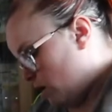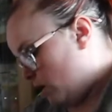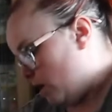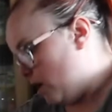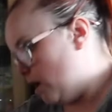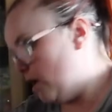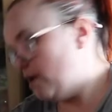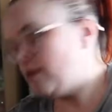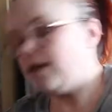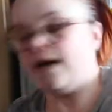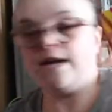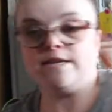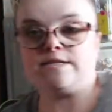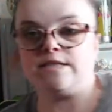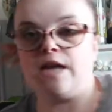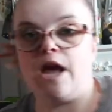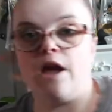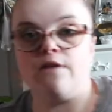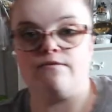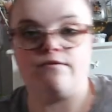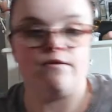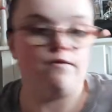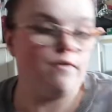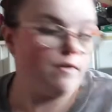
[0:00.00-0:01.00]
that's
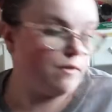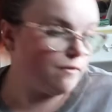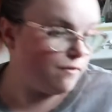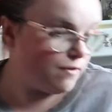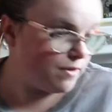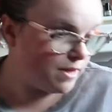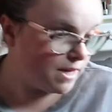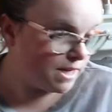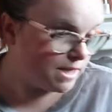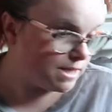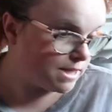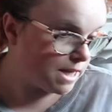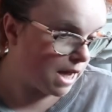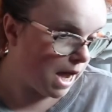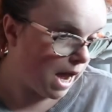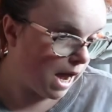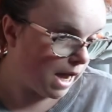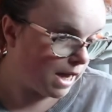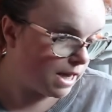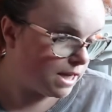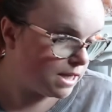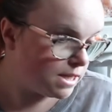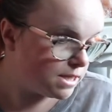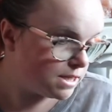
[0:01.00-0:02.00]
everything for this
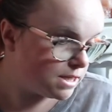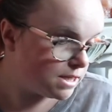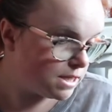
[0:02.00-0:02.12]
case.